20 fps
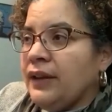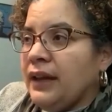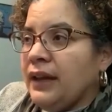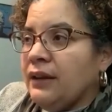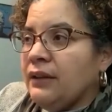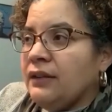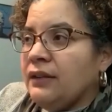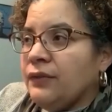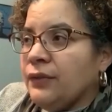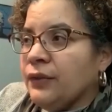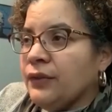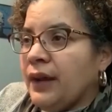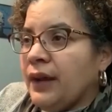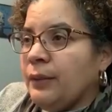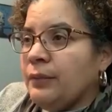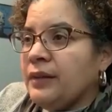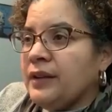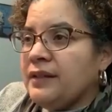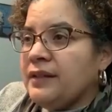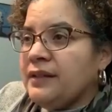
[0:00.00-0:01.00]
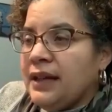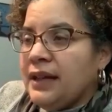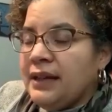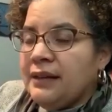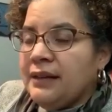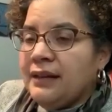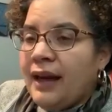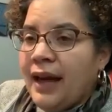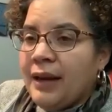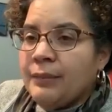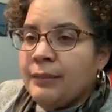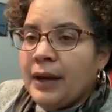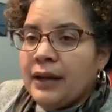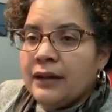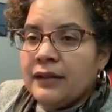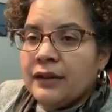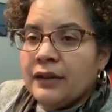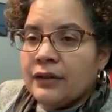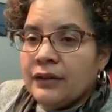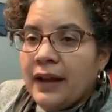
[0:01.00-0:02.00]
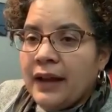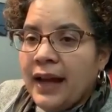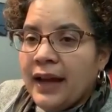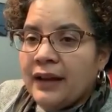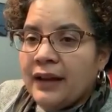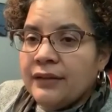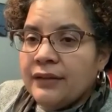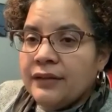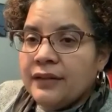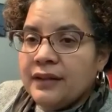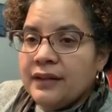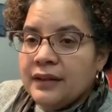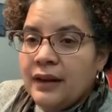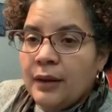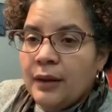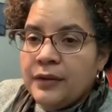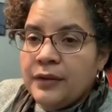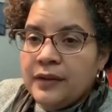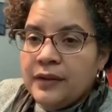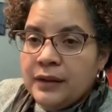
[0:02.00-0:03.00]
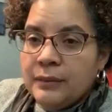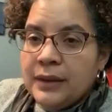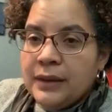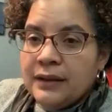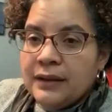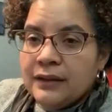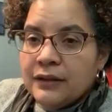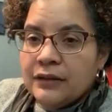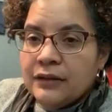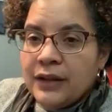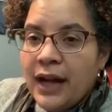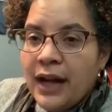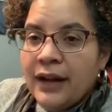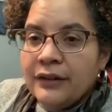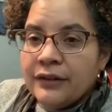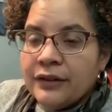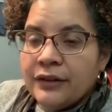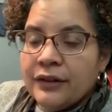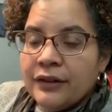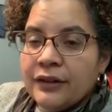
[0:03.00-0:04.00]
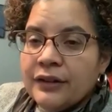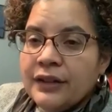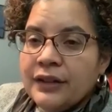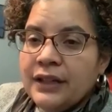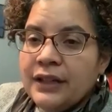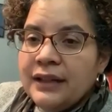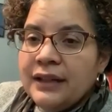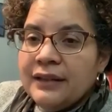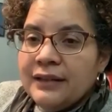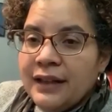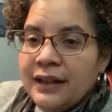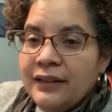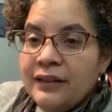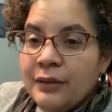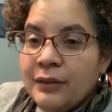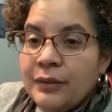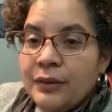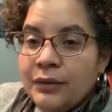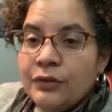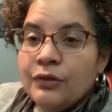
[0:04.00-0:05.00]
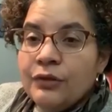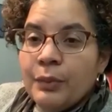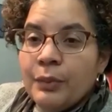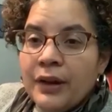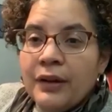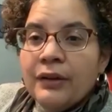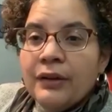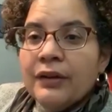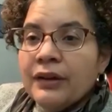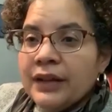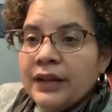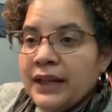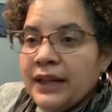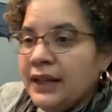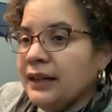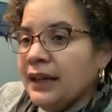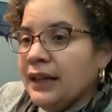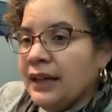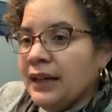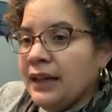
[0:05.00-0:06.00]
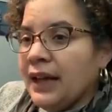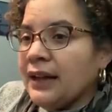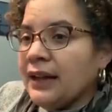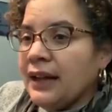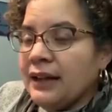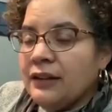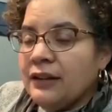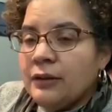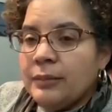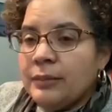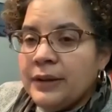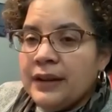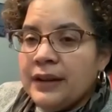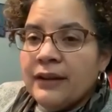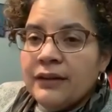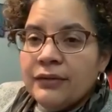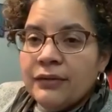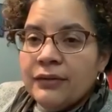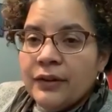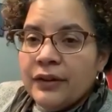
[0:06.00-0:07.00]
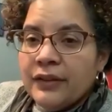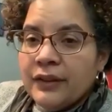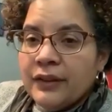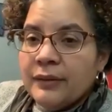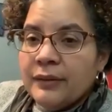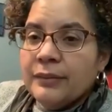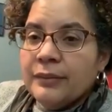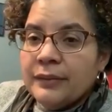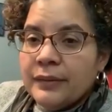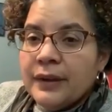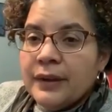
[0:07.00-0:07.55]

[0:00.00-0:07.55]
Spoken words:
for them to take time out of their lives to come see me as their doctor, that's a huge priority. And I like to be there for them. Yeah.